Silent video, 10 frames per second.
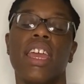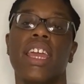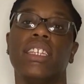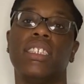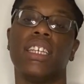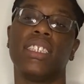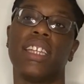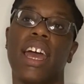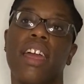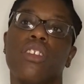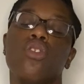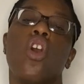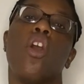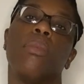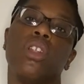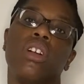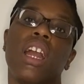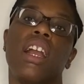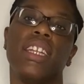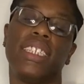It's just that you home alone.
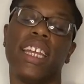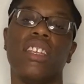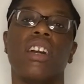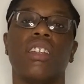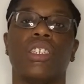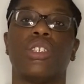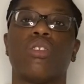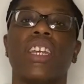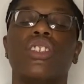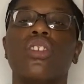I understand you're under stress.